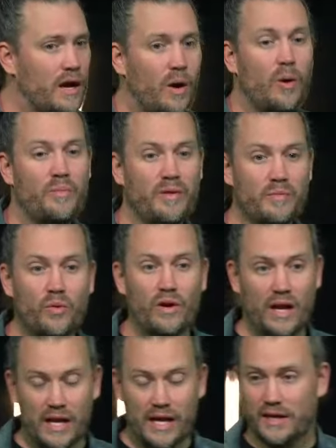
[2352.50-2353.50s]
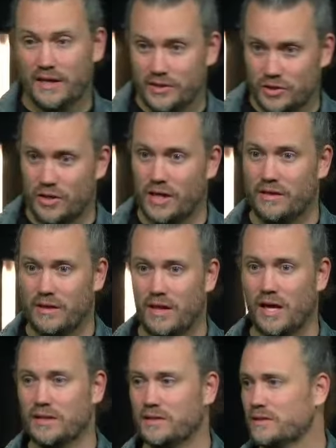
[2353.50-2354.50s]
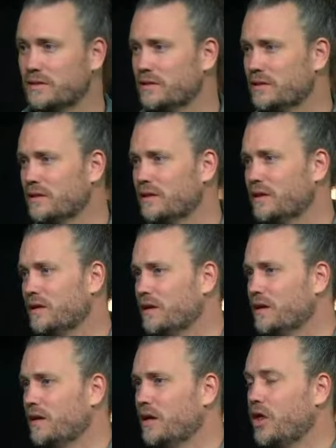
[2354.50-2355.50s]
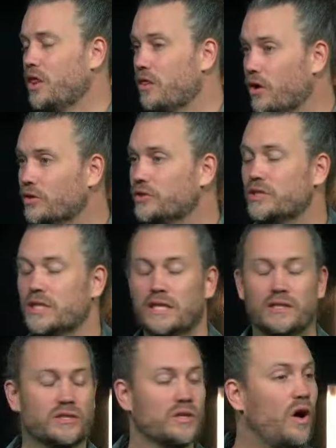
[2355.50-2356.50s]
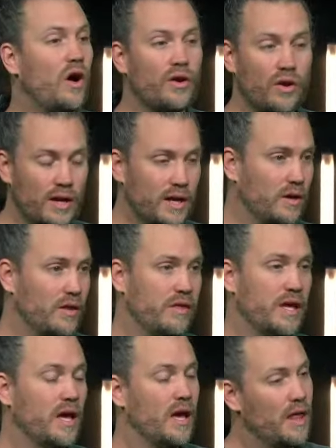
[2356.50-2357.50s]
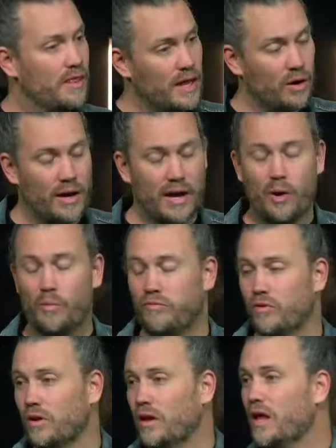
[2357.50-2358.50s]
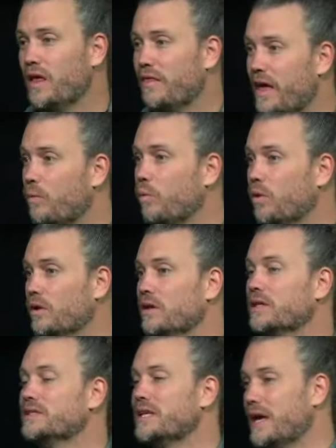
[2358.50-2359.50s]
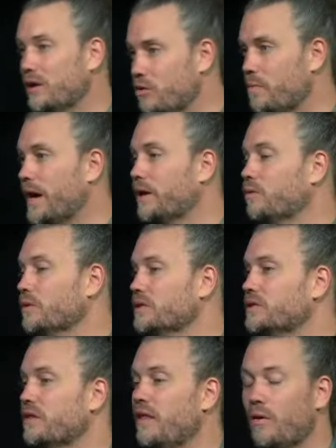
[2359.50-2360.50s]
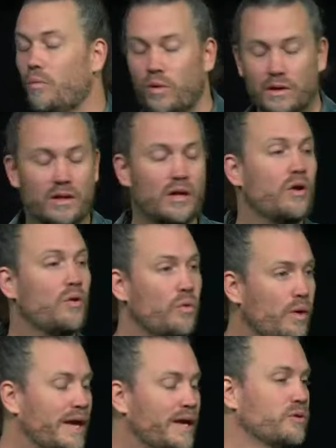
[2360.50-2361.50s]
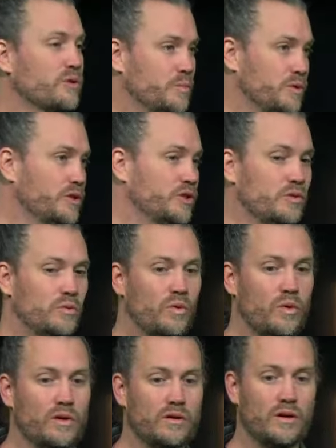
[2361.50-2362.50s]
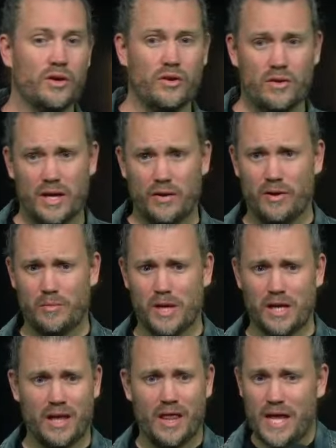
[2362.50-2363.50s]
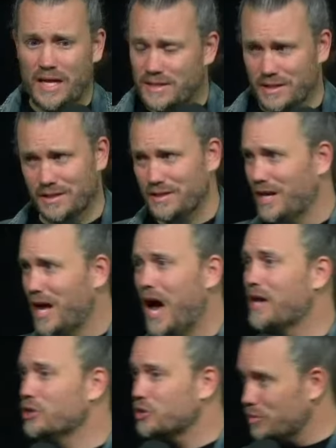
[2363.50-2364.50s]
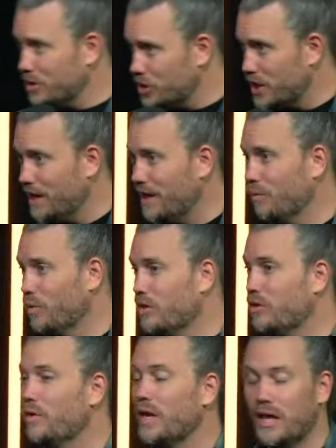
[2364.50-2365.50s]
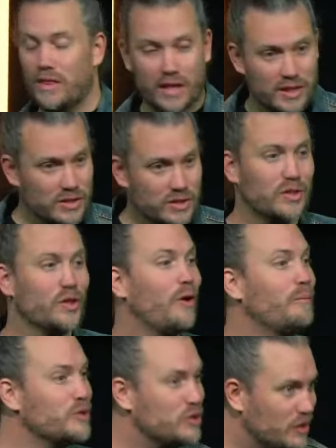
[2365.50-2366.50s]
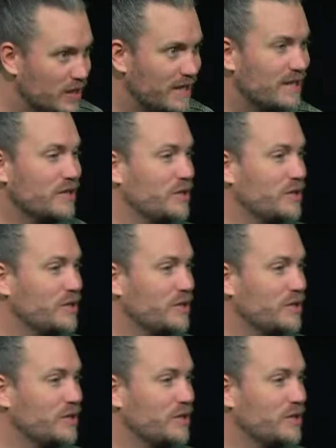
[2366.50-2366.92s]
can't be more clear and straight than that. Those things are not healthy. They're not helpful. They will take you backwards. They will wreck your spiritual walk. Are you hearing me? That's it. I just want to share that with you, and I think this is a good opportunity to